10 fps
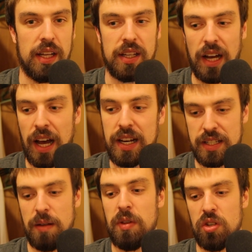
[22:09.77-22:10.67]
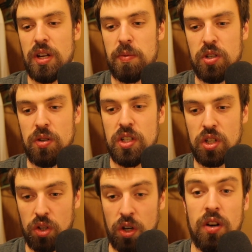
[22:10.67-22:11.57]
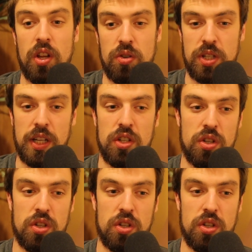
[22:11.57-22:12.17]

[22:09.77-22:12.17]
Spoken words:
God has given me those opportunities to learn those things.